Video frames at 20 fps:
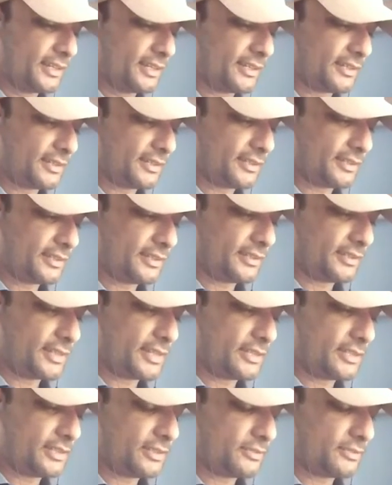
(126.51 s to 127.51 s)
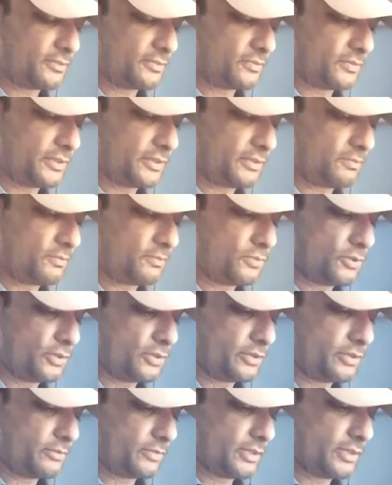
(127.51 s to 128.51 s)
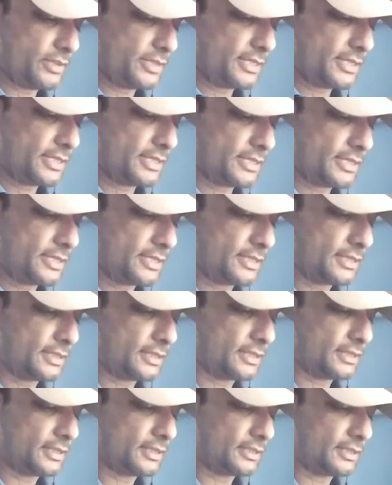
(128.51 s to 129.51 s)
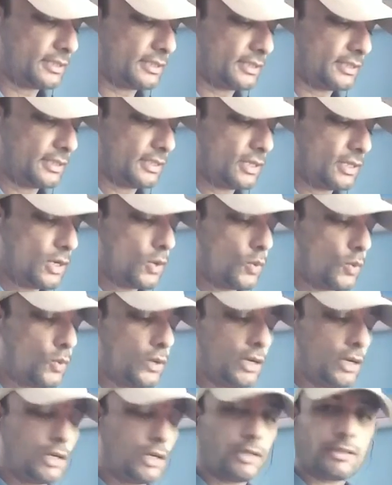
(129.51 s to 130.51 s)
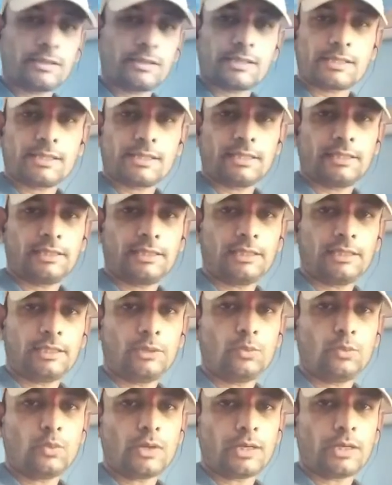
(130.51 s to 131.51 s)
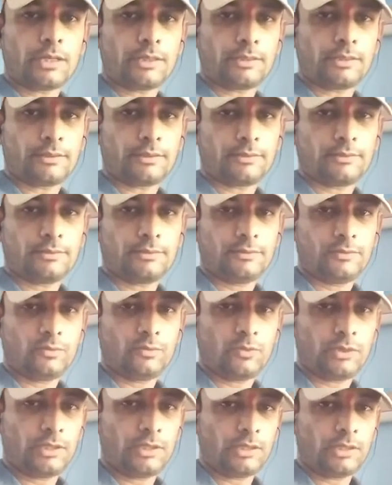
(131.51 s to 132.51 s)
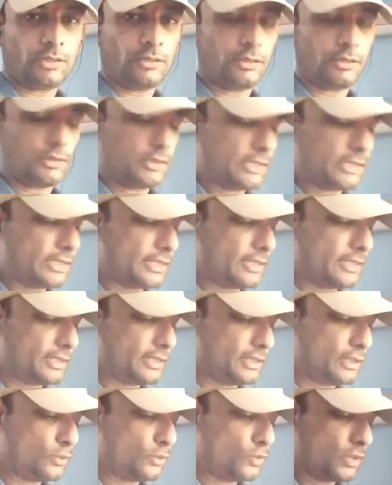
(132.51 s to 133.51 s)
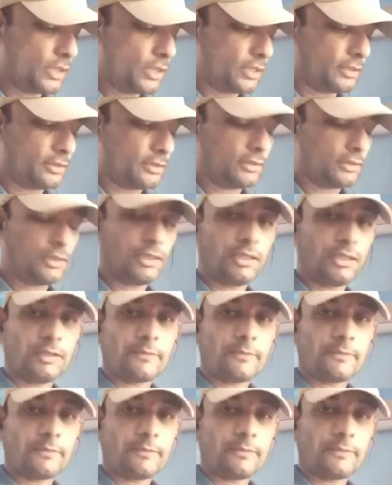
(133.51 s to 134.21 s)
And the title of the poem is "We Are Certainly One." We are certainly one.